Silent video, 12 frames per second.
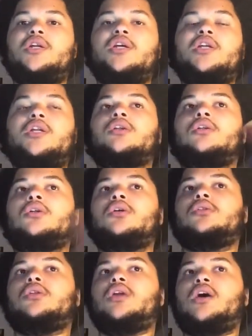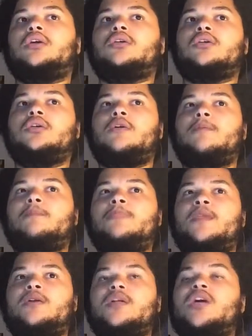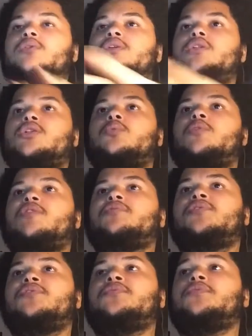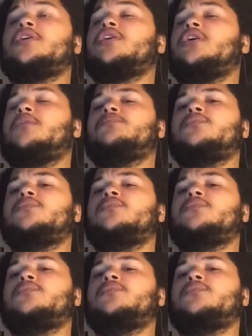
and it looked like not only did the referee fuck up,